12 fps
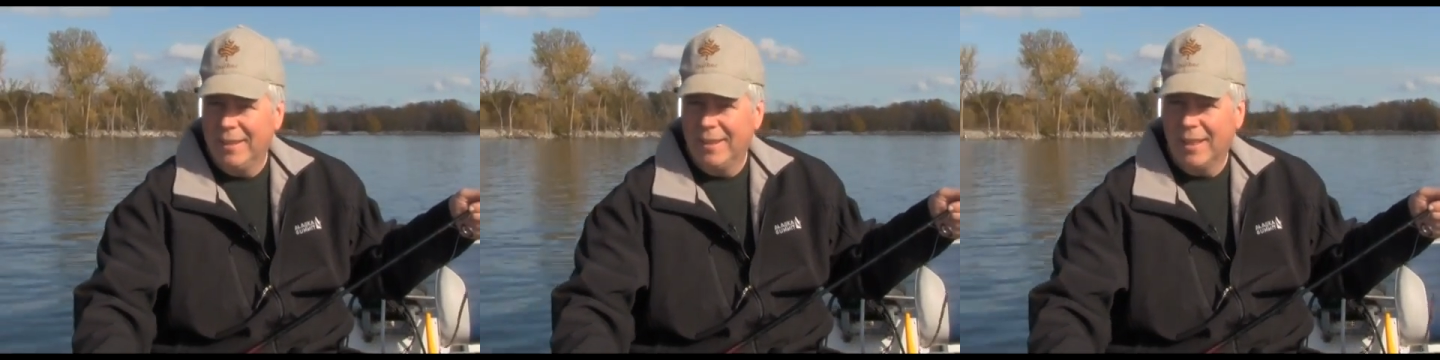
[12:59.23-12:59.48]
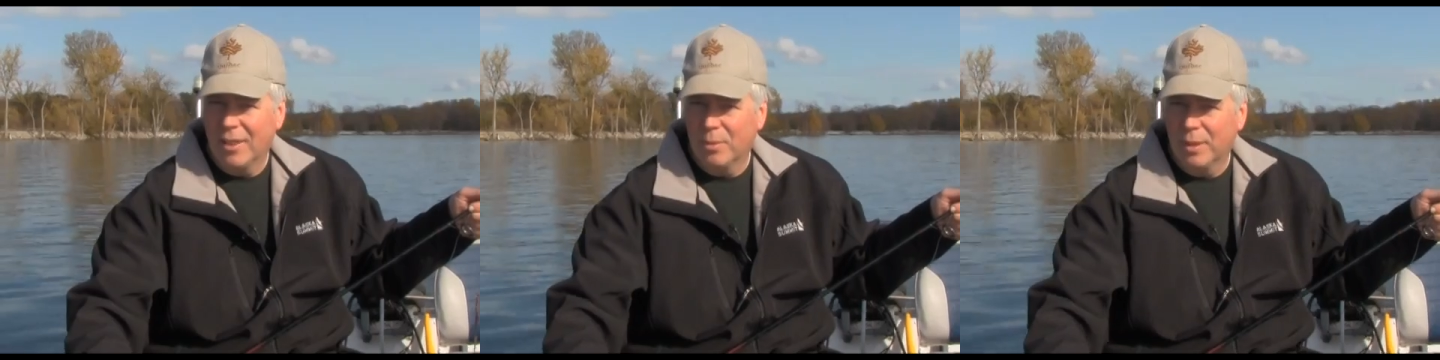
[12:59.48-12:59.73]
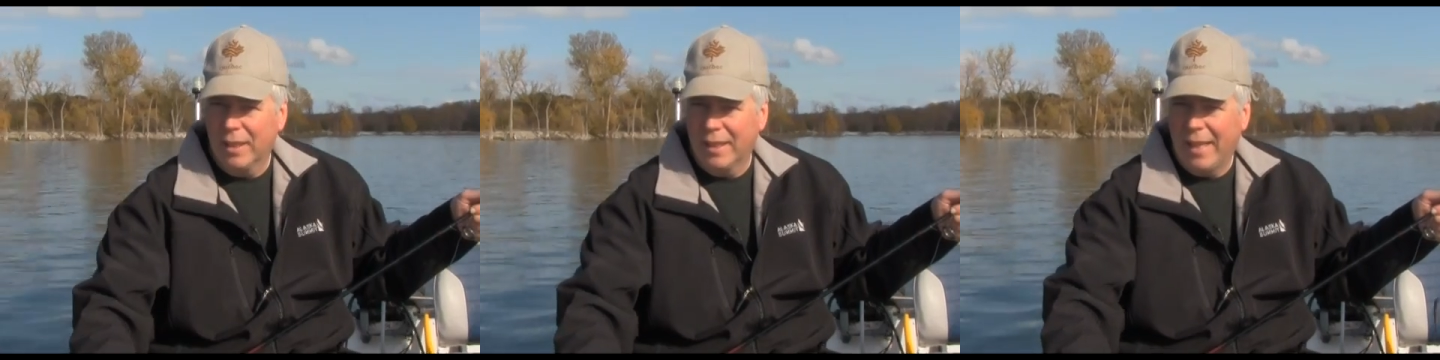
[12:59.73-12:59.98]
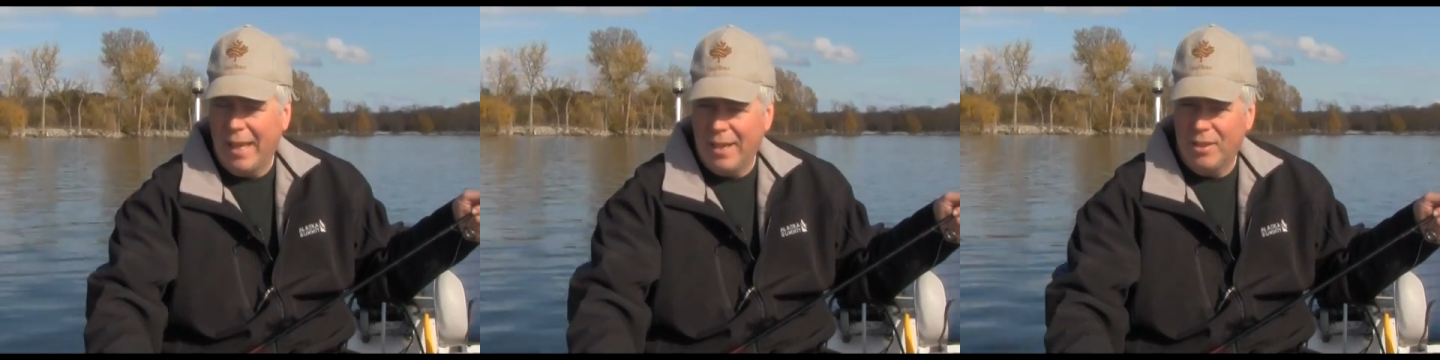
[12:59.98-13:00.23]
because we're going to
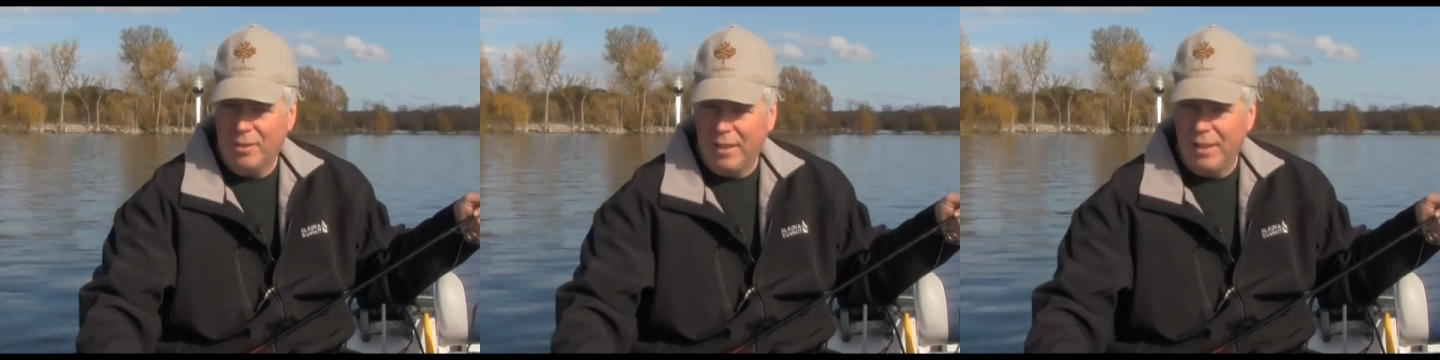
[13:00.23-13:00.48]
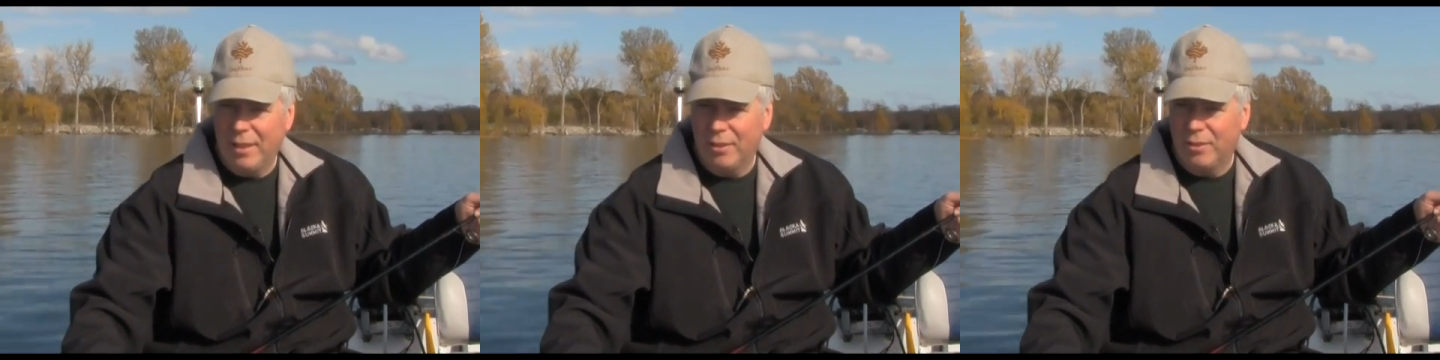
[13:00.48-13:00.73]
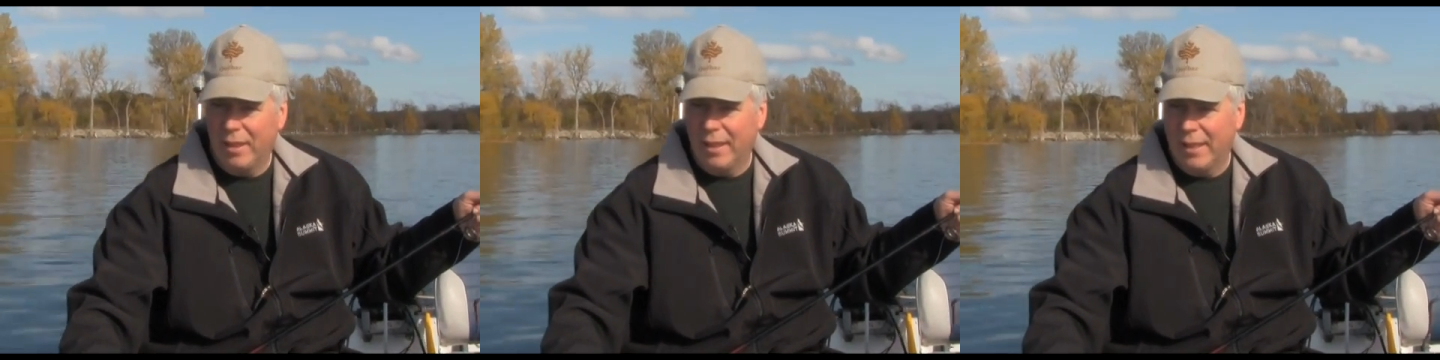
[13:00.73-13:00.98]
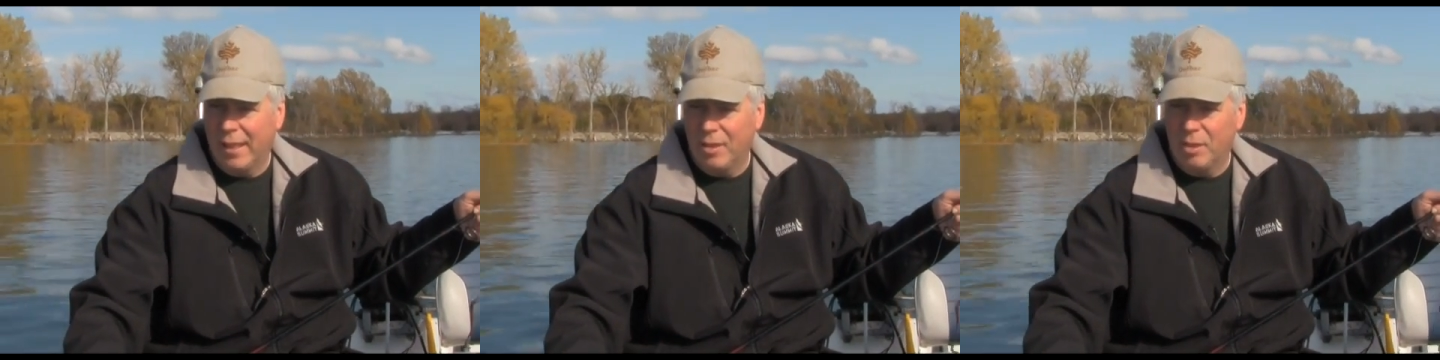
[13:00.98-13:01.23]
cast right here trying
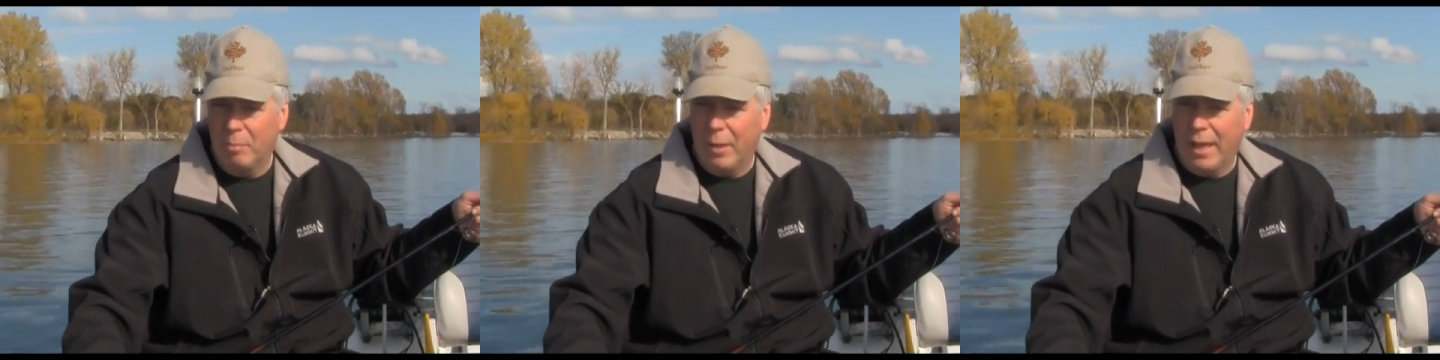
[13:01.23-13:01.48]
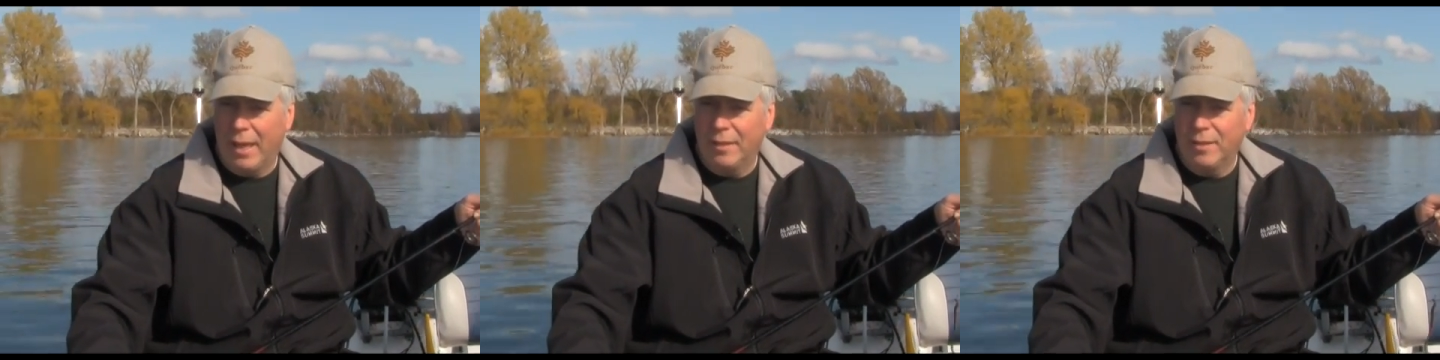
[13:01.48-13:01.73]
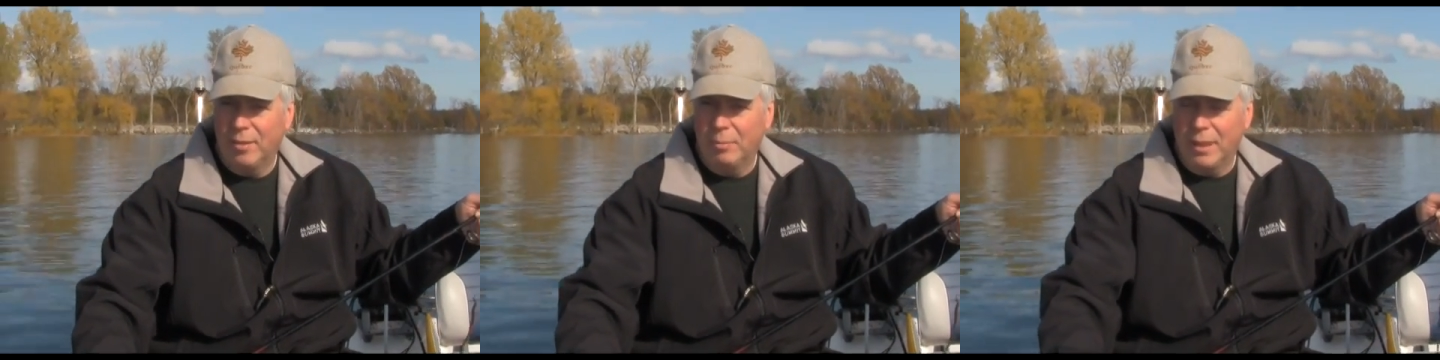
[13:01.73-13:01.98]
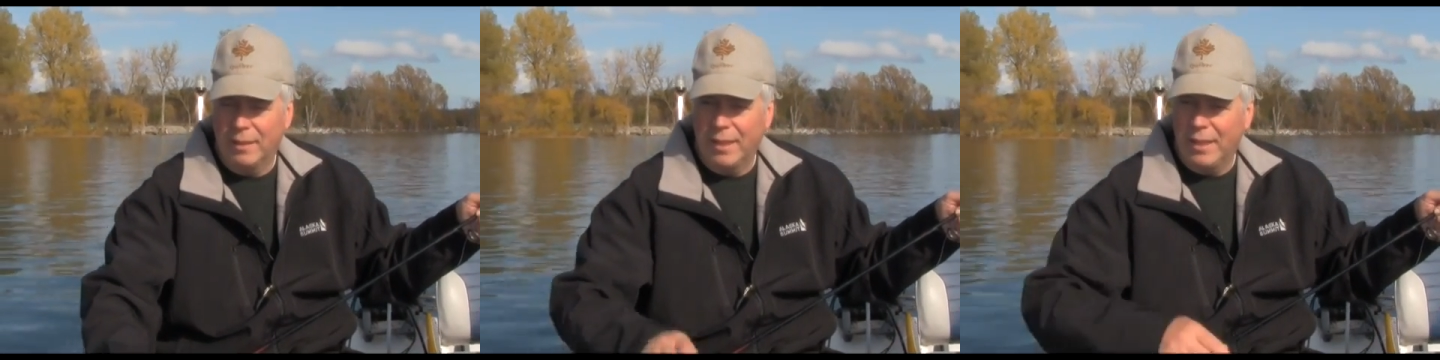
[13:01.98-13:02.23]
to catch a bass,
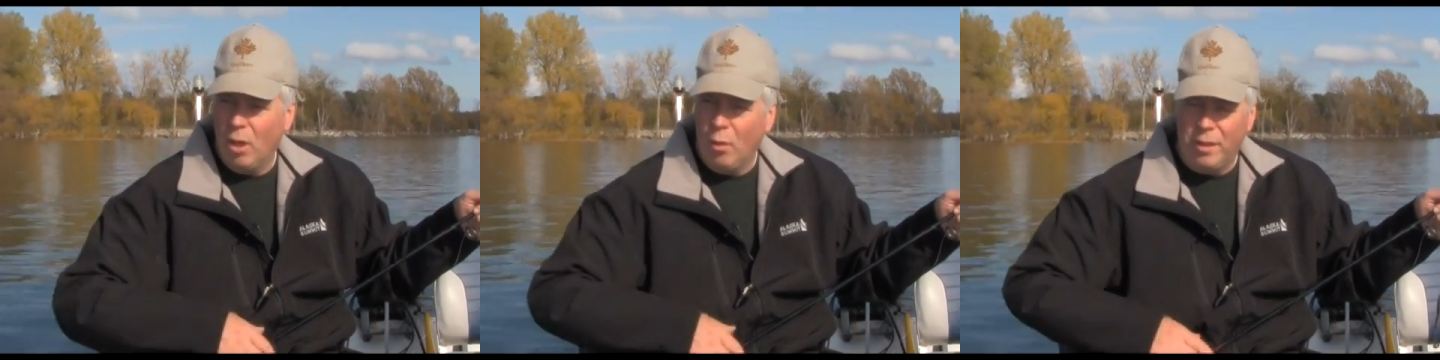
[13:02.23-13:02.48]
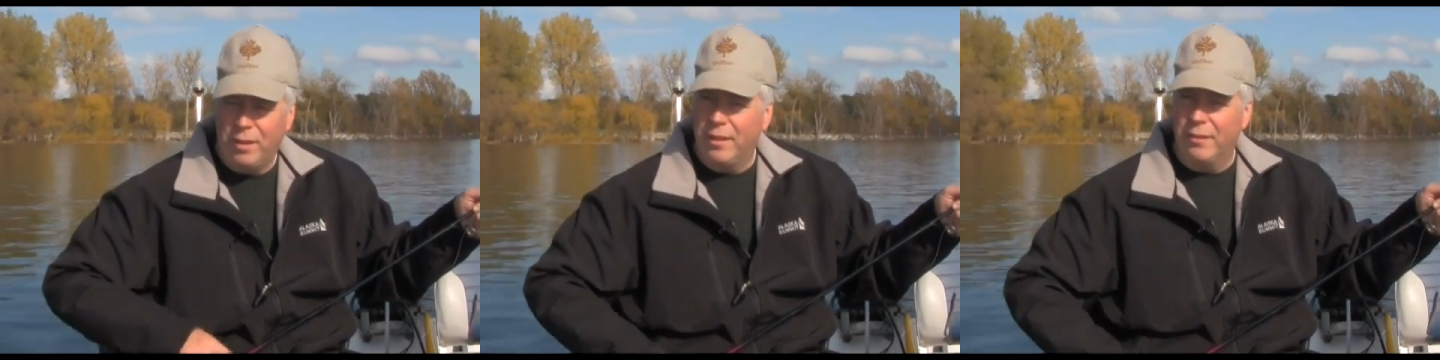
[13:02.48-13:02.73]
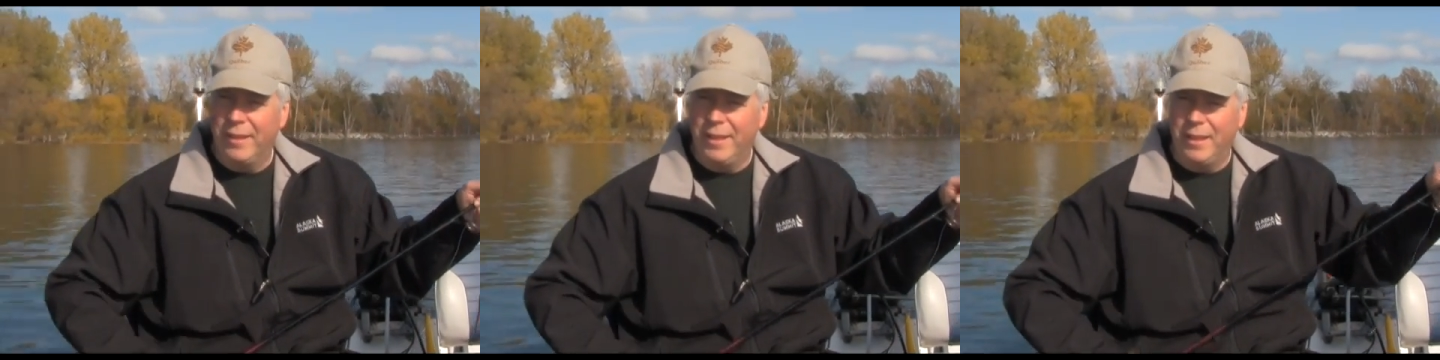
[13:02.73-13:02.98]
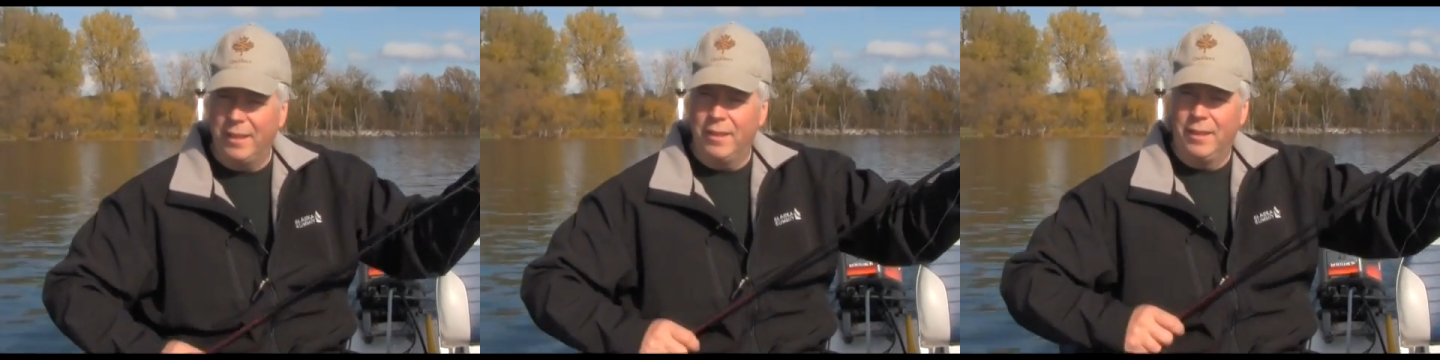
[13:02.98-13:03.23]
because I know that they're in
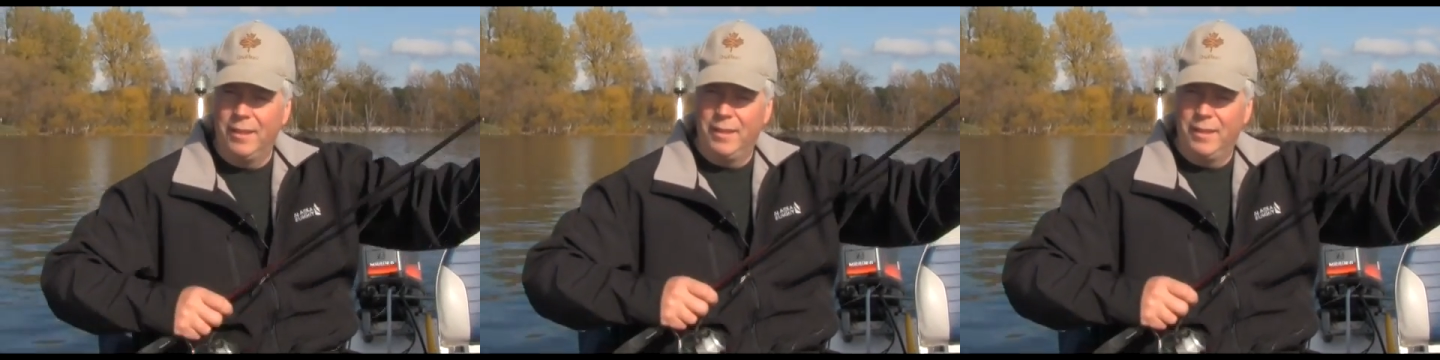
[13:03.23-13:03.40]
here,